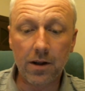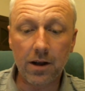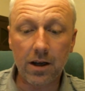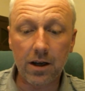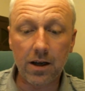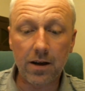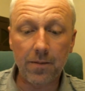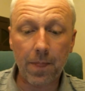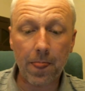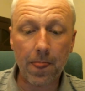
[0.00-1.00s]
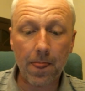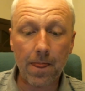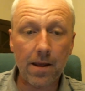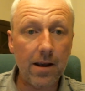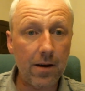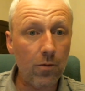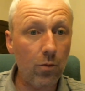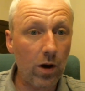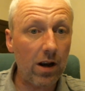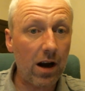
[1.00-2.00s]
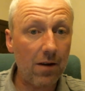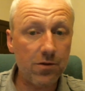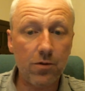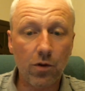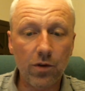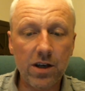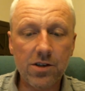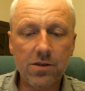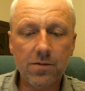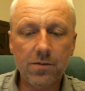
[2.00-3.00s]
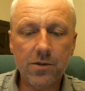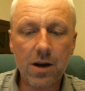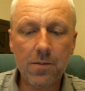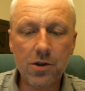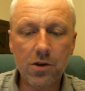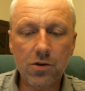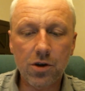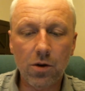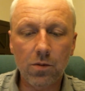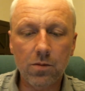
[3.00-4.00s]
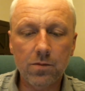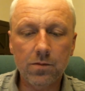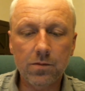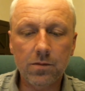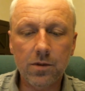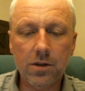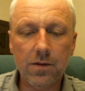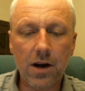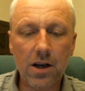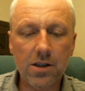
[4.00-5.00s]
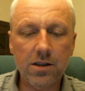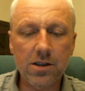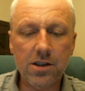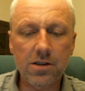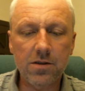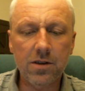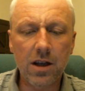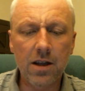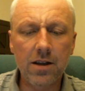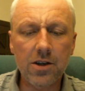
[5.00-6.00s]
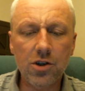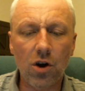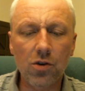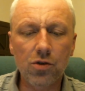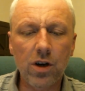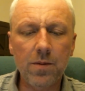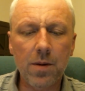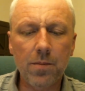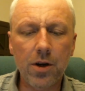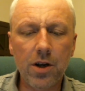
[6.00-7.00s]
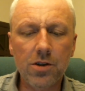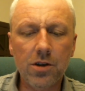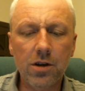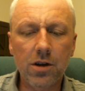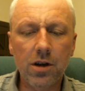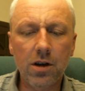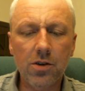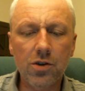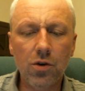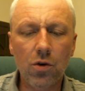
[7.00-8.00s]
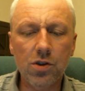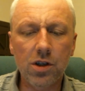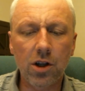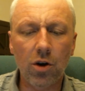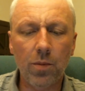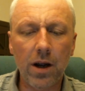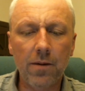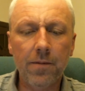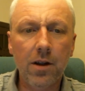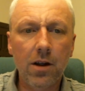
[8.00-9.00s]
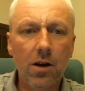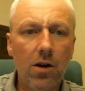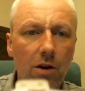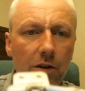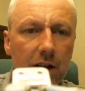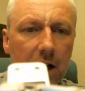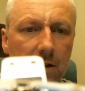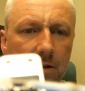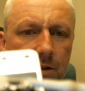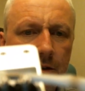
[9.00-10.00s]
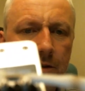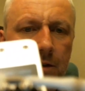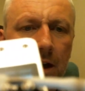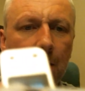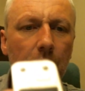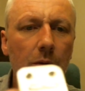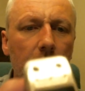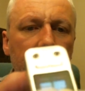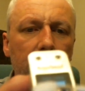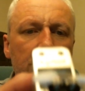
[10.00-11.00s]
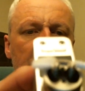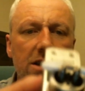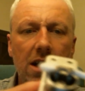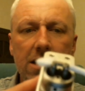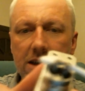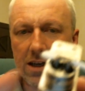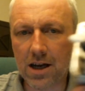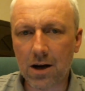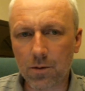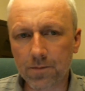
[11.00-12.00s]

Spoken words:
after I've done this temperature control device. This cotton's already been burnt, scorched a little bit on the ends there, but I'm going to use this end here now.